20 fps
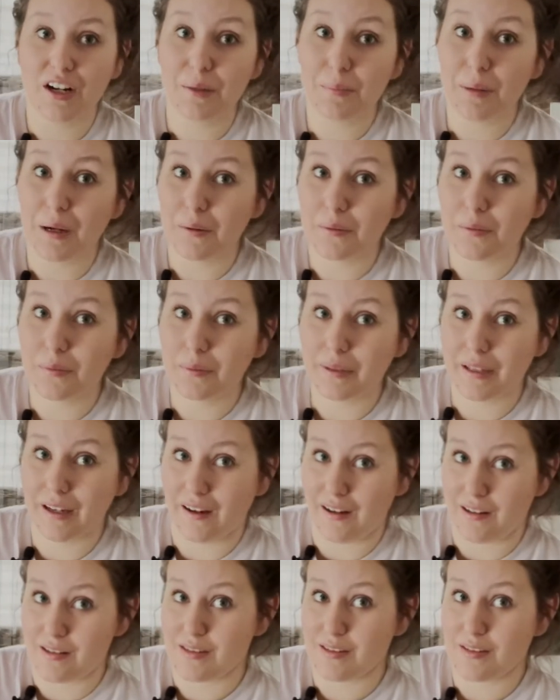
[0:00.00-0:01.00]
I probably
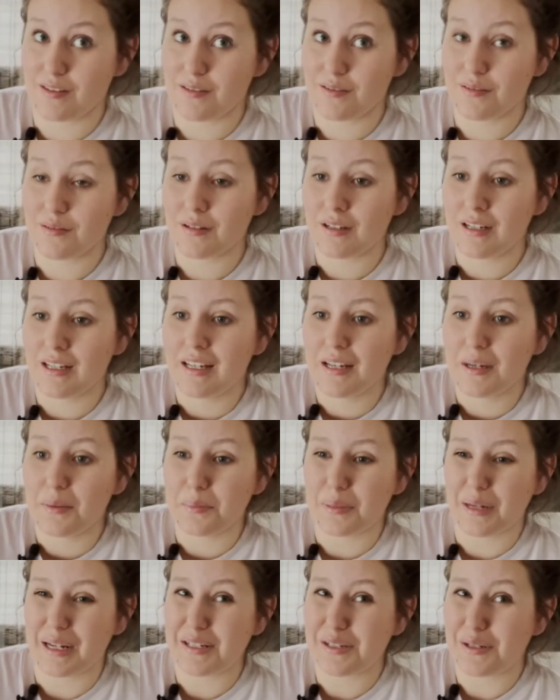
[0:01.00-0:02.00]
ought to,
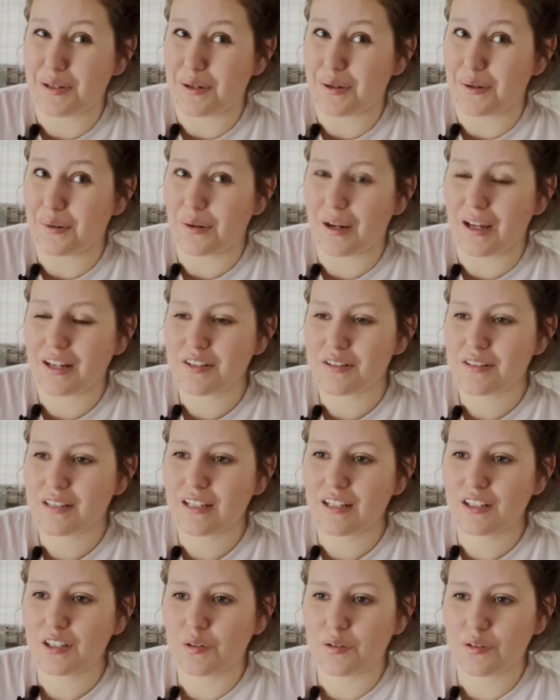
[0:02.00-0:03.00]
but I don't. I just kind of go